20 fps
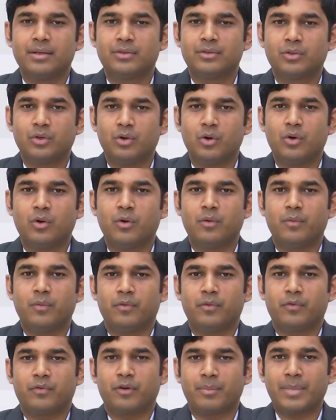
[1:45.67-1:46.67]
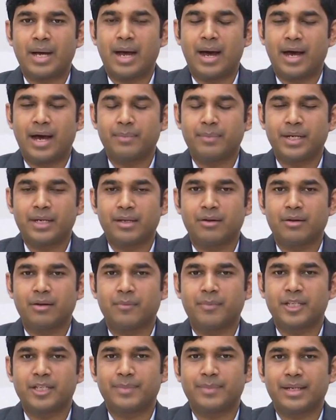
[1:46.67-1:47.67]
So from our
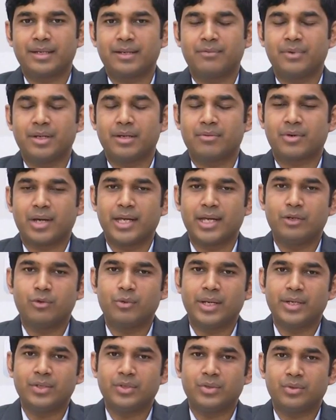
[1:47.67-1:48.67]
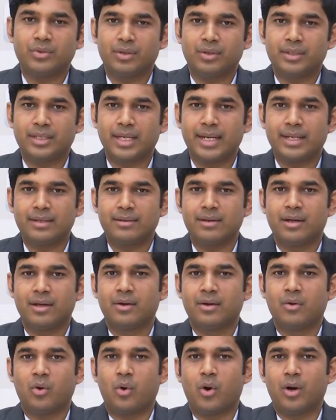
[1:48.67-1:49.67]
particular perspective, we are trying to ensure that
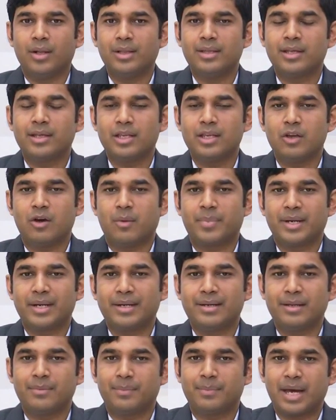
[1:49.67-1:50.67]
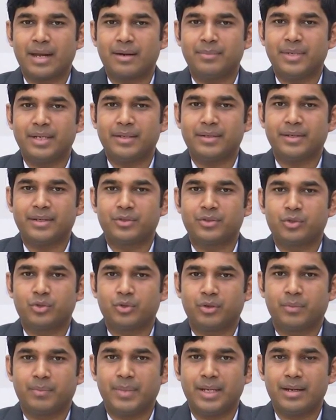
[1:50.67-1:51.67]
all the key operating
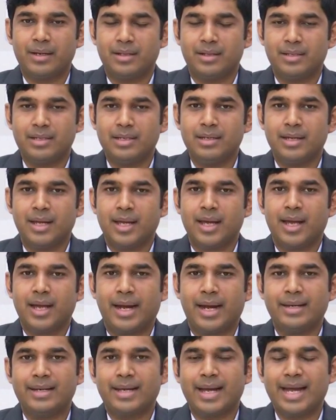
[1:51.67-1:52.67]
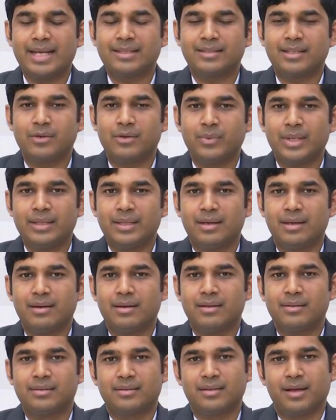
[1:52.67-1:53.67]
parameters should be healthy. And as and when
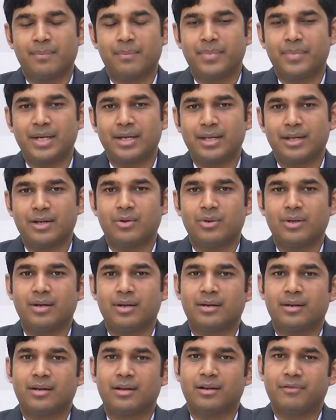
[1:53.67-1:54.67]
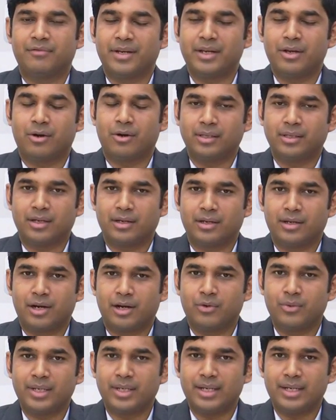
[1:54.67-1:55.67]
there is some particular recovery on the
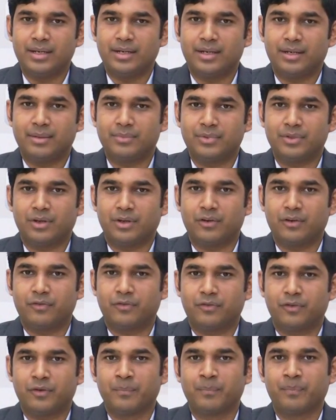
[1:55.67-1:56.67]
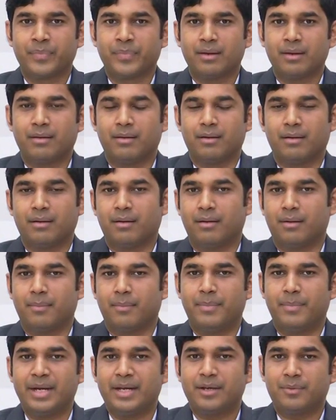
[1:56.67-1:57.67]
ground in terms of
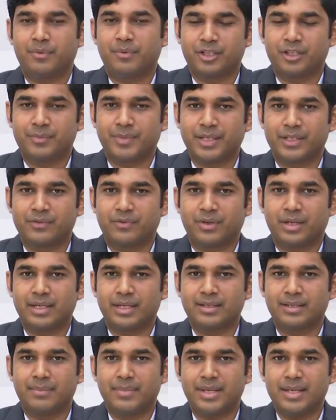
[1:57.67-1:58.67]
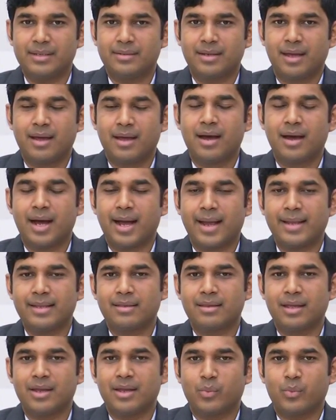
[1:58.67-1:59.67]
better prospects for SMEs, I
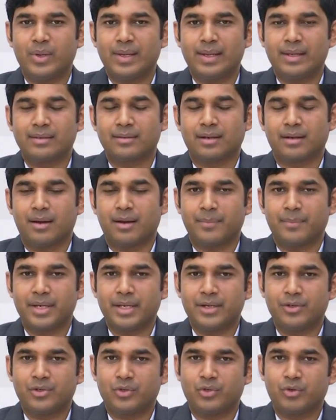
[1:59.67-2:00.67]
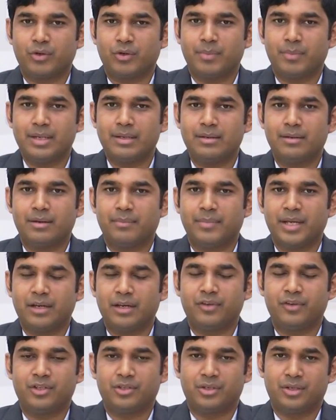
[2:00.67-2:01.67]
think we as a company should be a
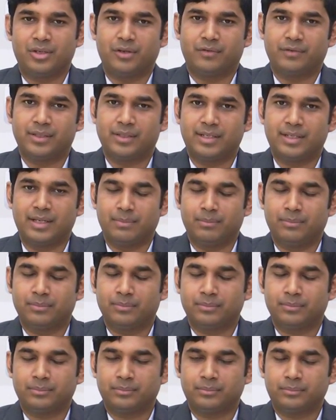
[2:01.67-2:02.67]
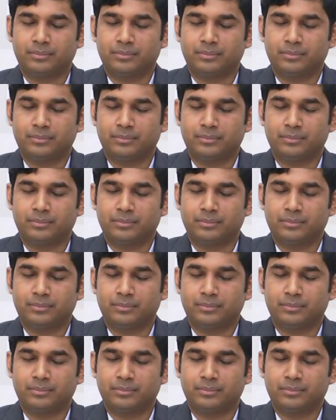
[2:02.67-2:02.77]
beneficiary of the same.